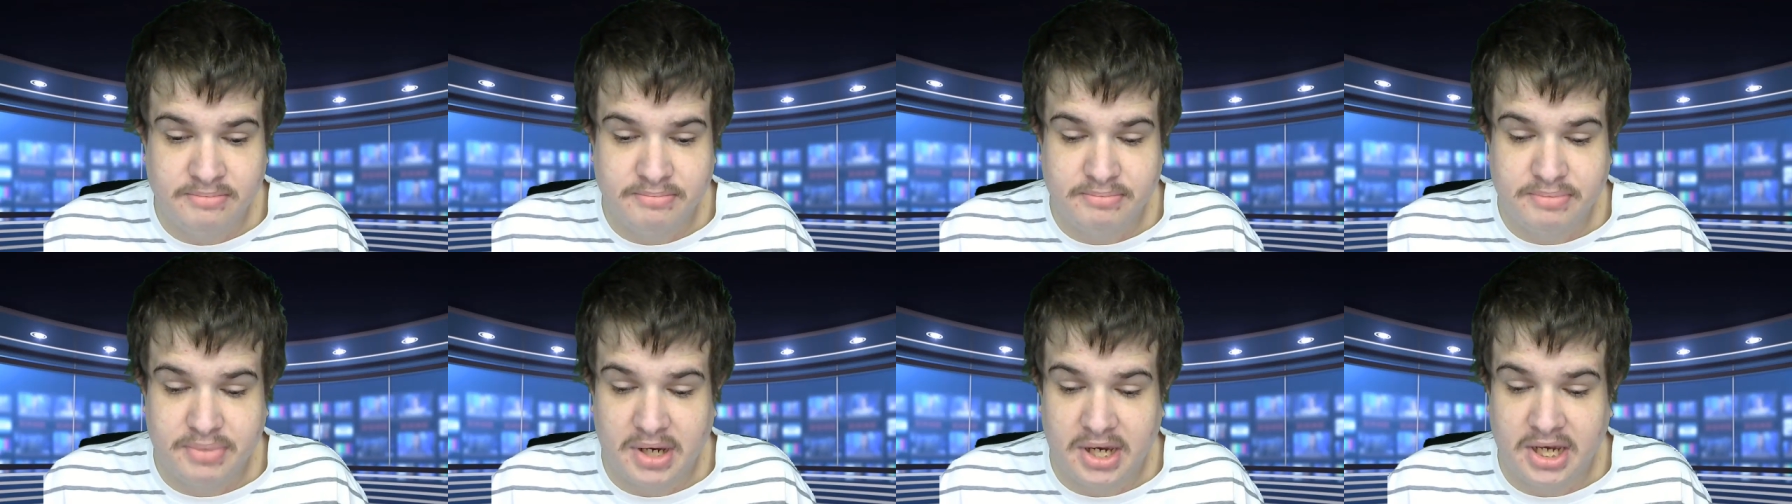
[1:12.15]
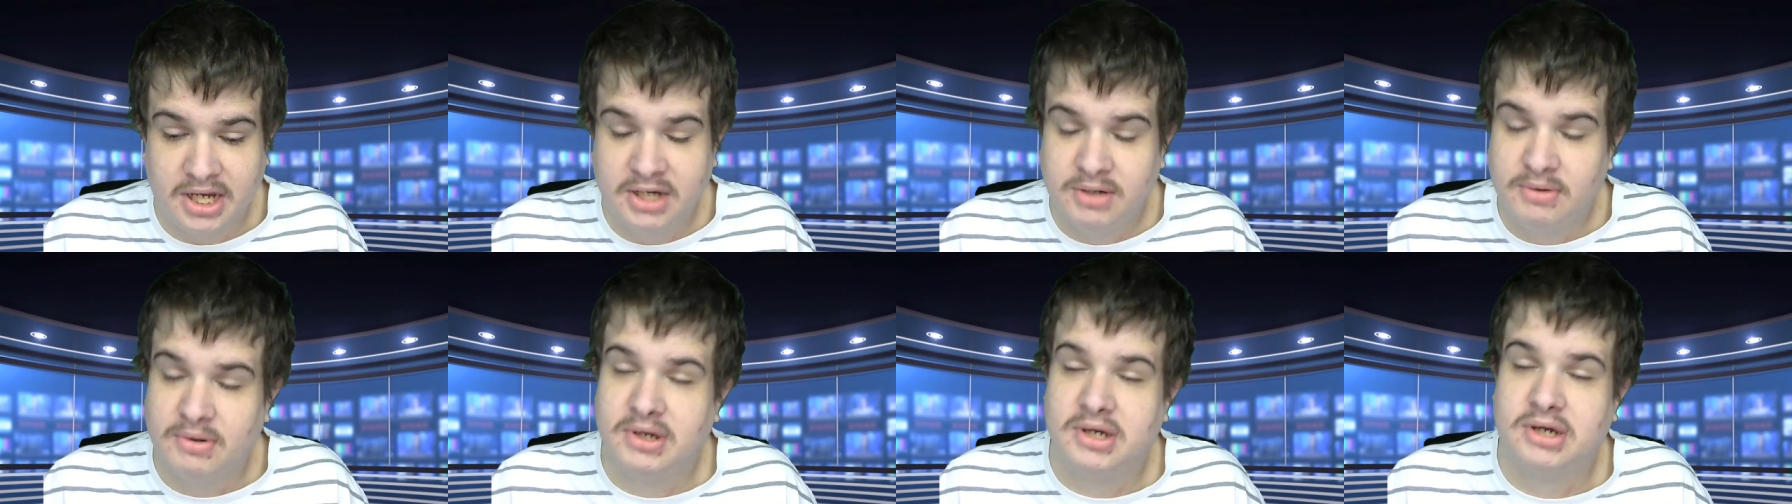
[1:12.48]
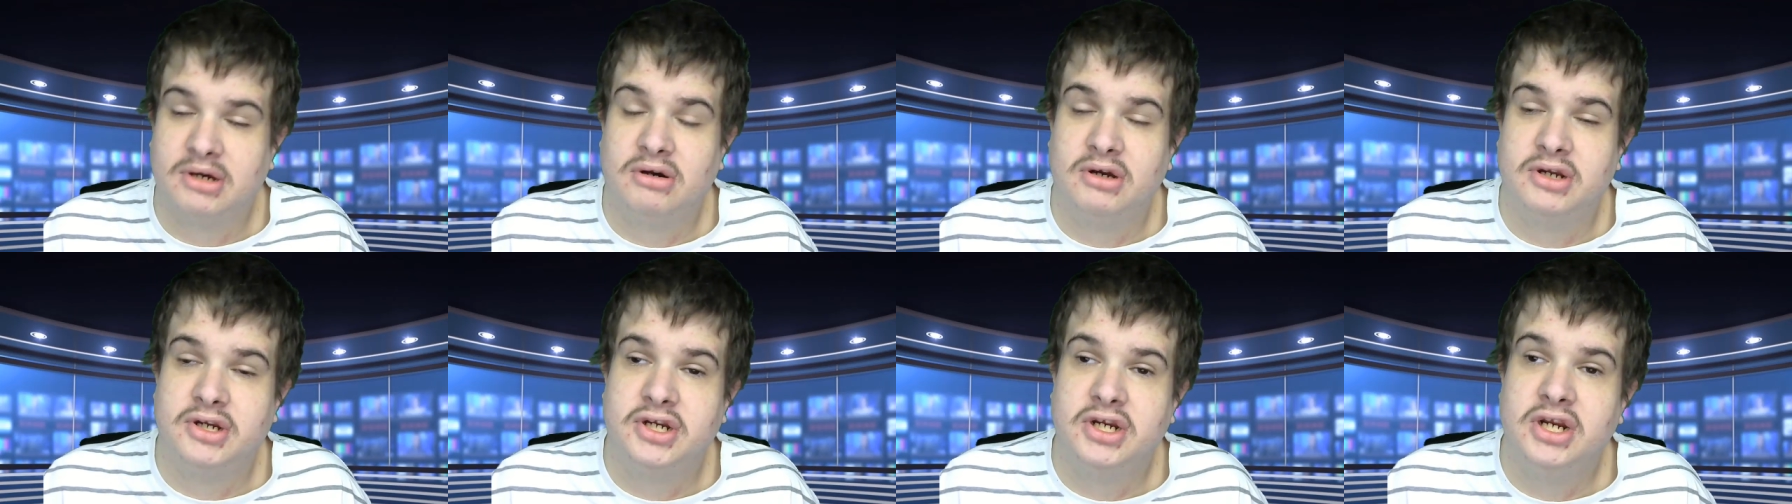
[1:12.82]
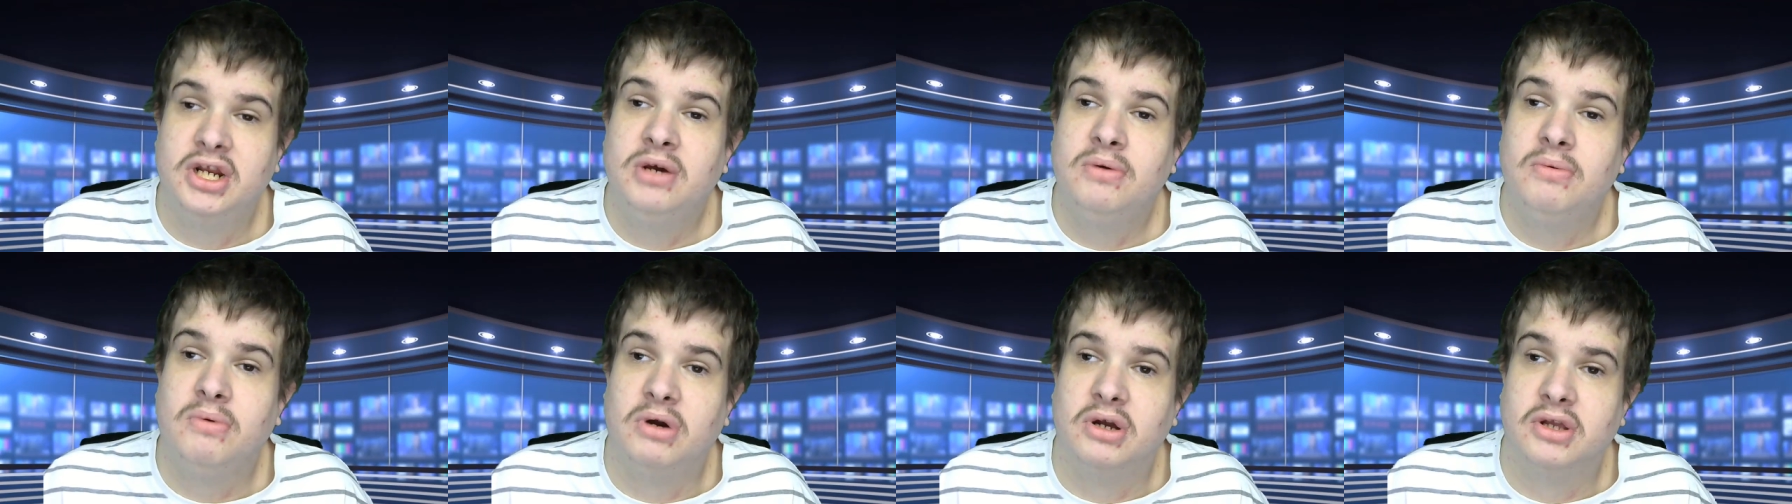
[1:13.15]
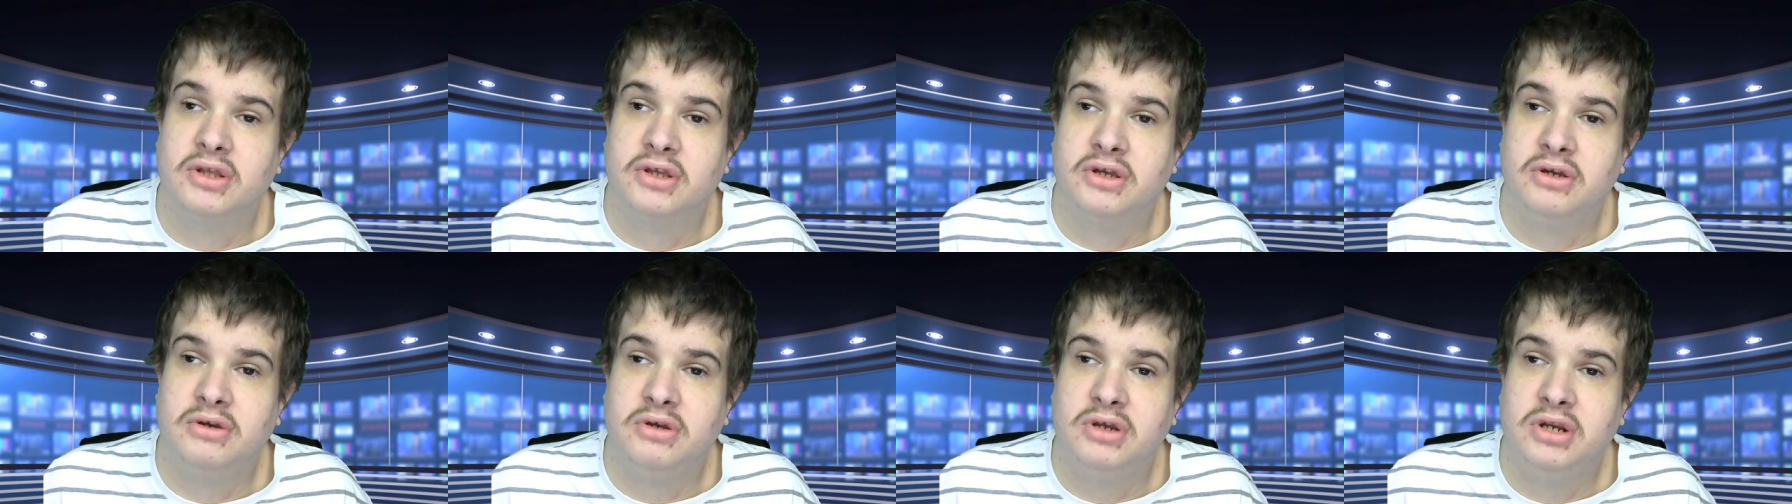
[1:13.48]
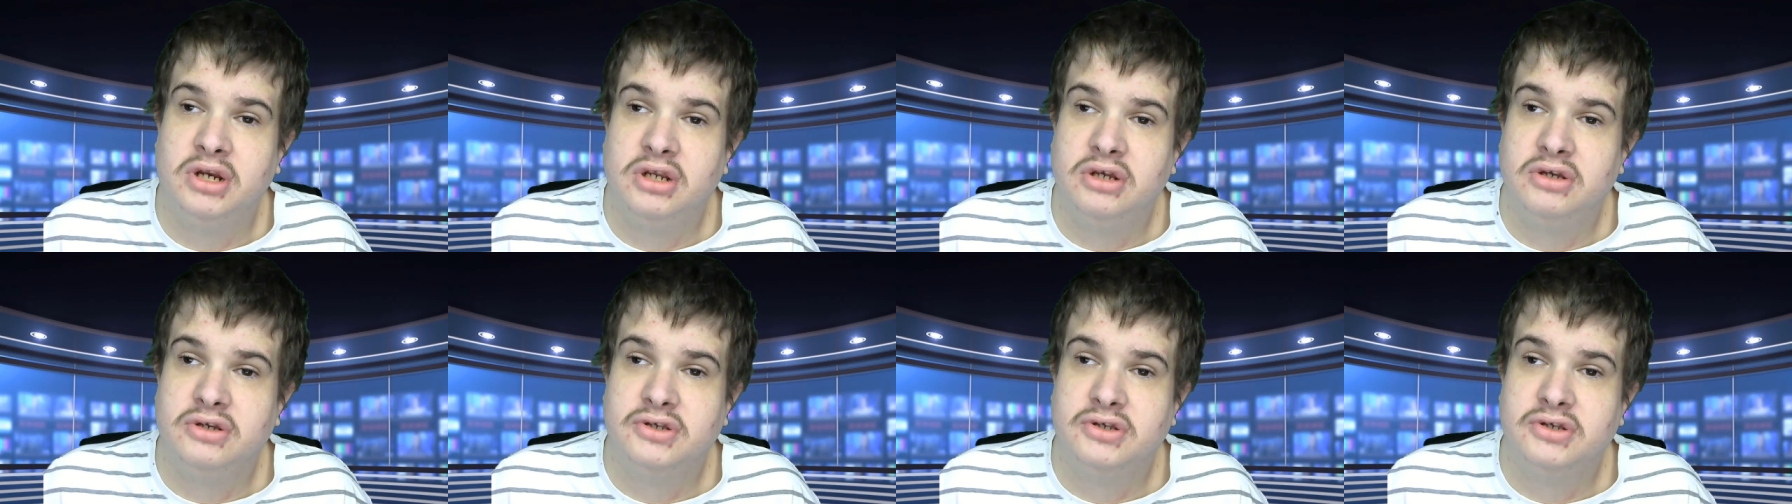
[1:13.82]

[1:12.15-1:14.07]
But anyway, guys, you know what to do.